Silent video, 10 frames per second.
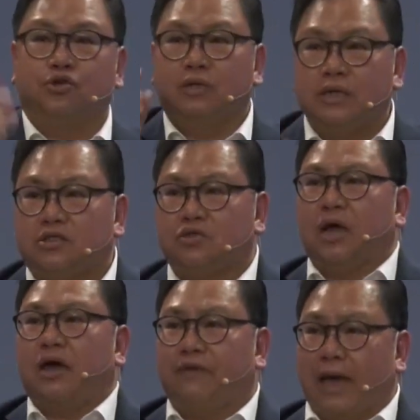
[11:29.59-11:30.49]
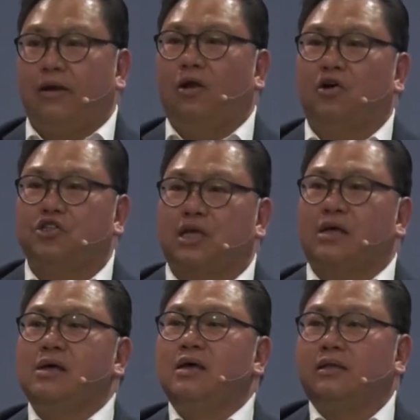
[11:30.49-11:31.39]
you need to have acknowledge
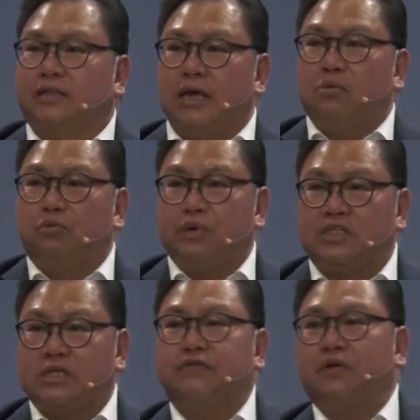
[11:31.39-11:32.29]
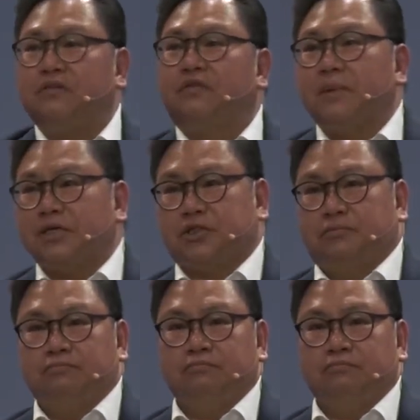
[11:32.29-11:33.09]
that they receive your information.